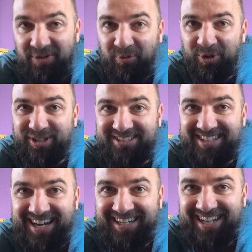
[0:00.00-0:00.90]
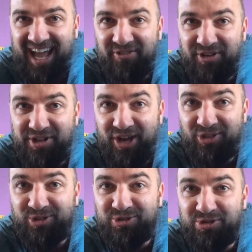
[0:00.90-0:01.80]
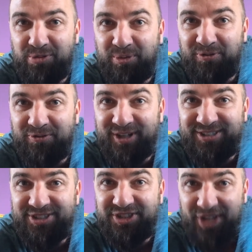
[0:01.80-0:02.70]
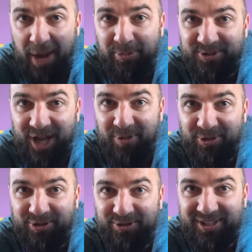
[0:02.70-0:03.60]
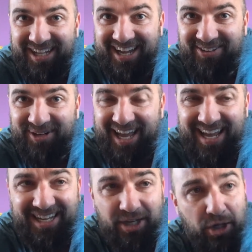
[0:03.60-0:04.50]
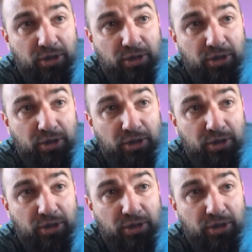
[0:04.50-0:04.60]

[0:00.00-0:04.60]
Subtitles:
and we're excited to have another super fun chapel time with you today, okay?